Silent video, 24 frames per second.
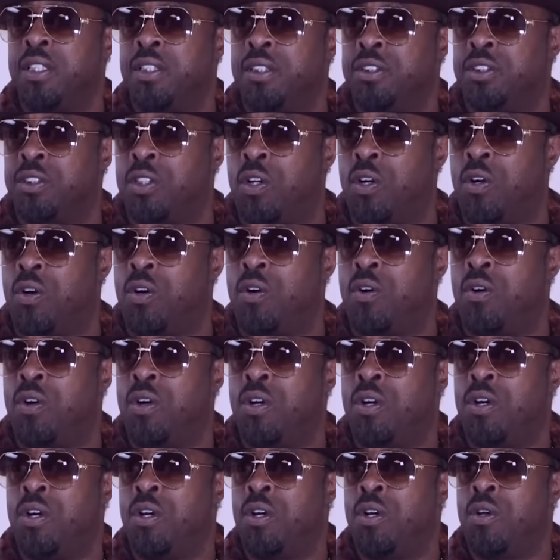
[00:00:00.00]
So
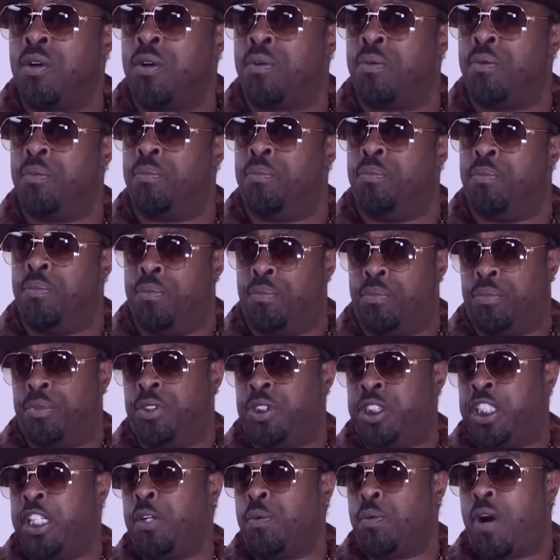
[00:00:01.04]

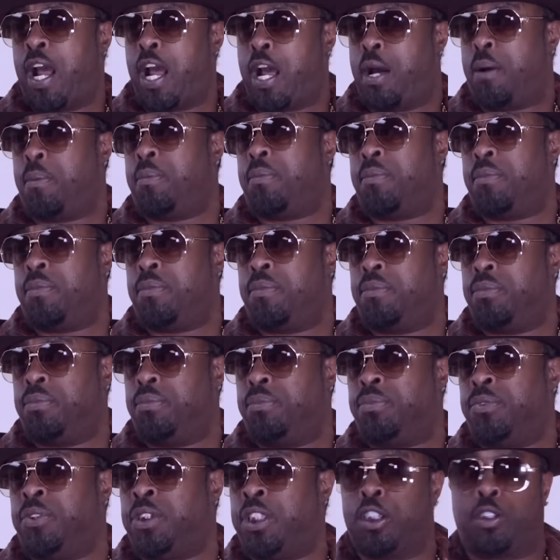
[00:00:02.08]
G Rap
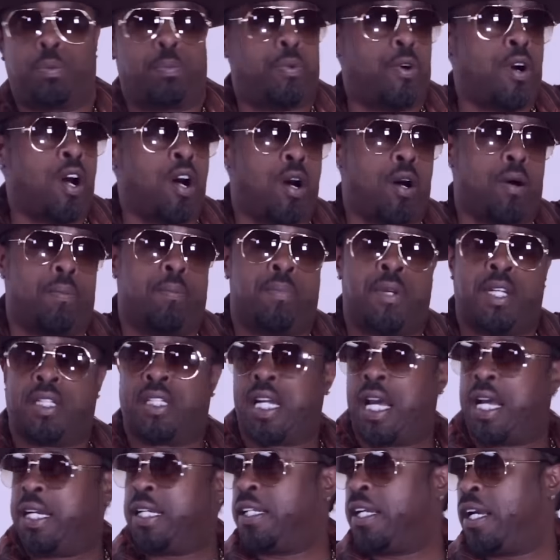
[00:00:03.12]
just brought Big
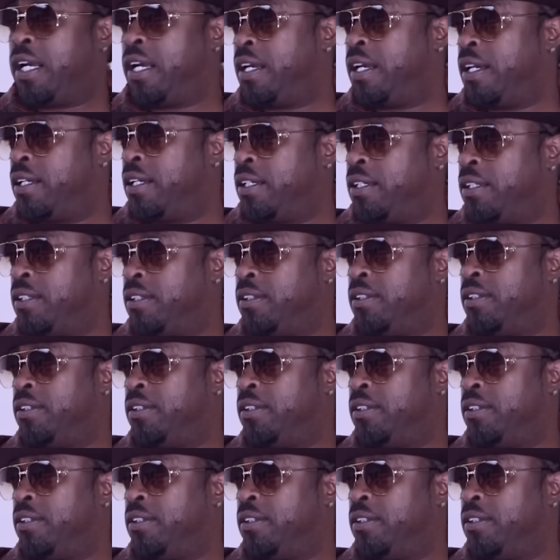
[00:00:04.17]
Daddy Kane.